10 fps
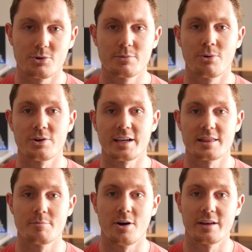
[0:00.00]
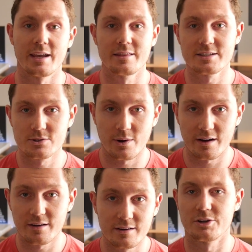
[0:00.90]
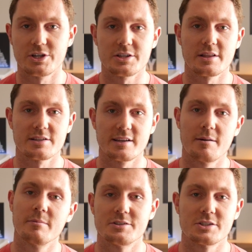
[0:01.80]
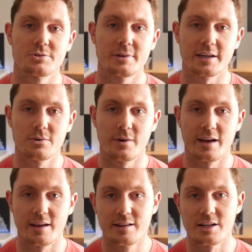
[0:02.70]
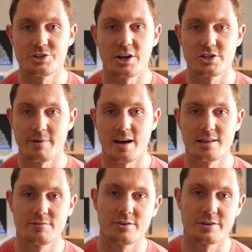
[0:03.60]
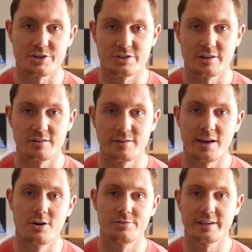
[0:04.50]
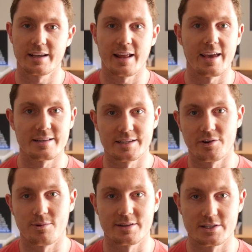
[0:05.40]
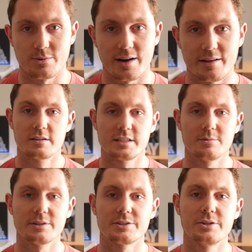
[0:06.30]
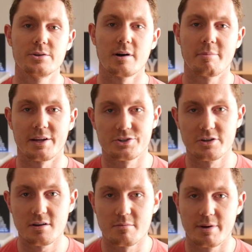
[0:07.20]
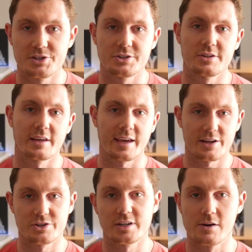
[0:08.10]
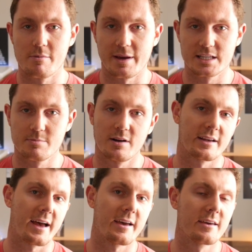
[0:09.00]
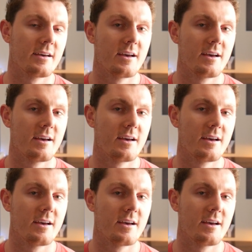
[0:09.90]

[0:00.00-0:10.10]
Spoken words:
more important to get the ball in the square, but changing this up is just a really good way to change up how they view your serve and hopefully get an ace every once in a while. Similar to a pitcher pitching to the catcher, I'm a baseball guy.